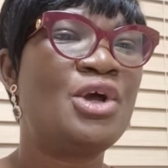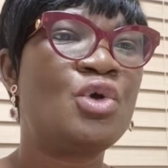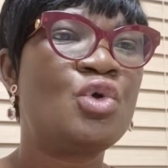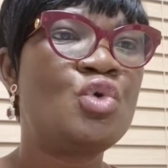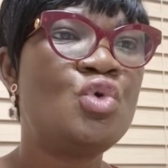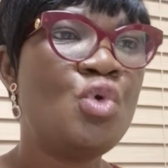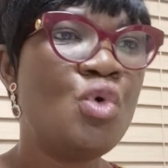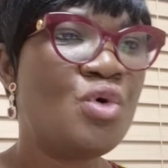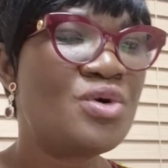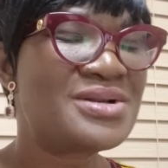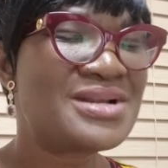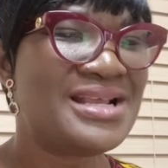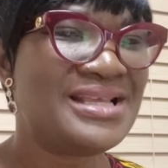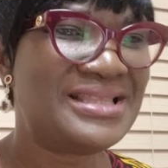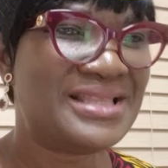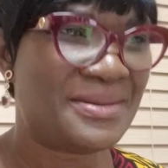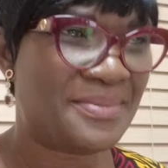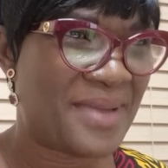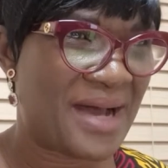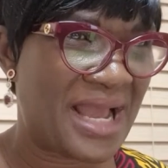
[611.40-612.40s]
Go read
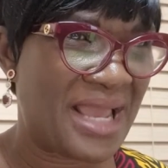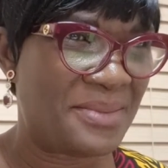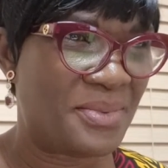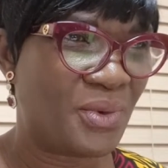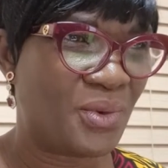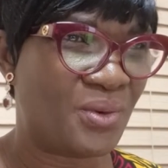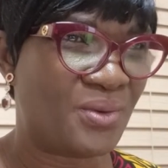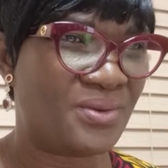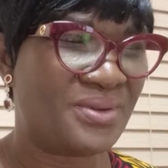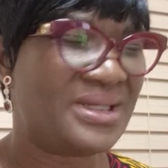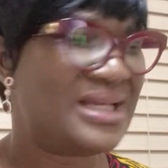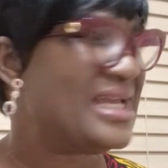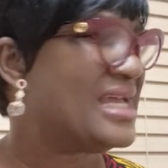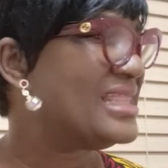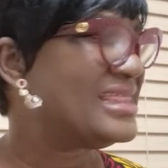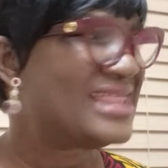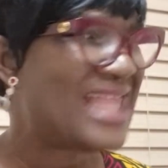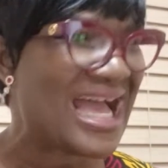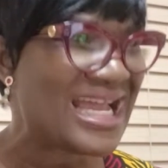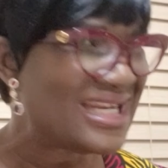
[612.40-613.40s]
the Bible.
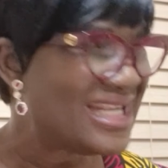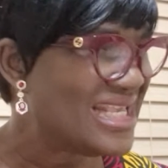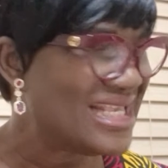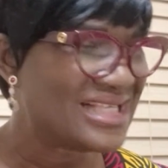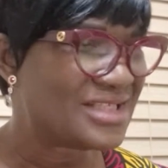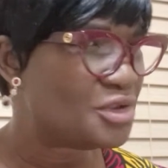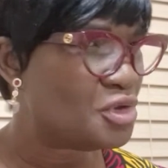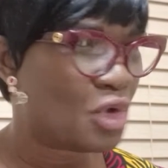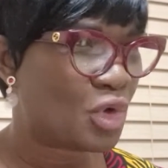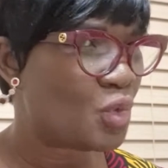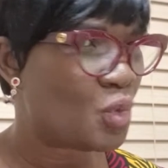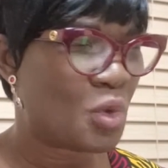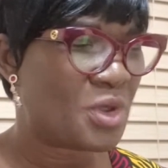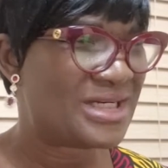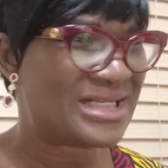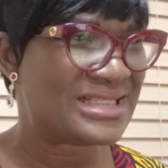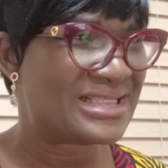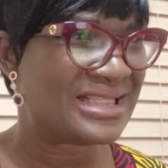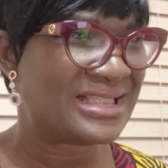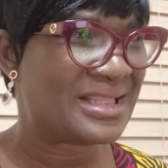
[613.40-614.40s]
That is not what
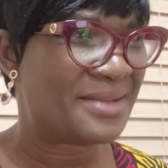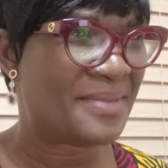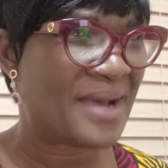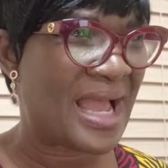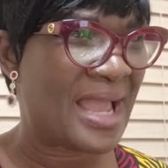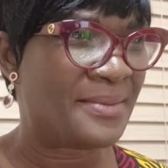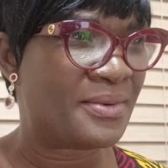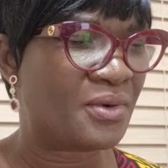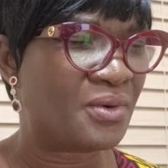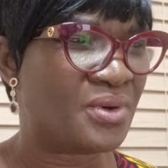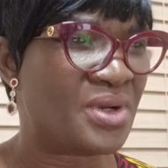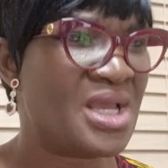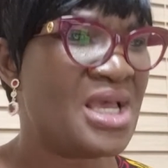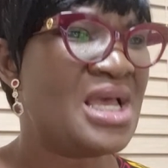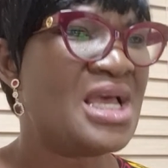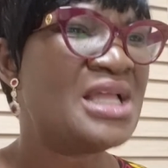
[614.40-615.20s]
is in the Bible.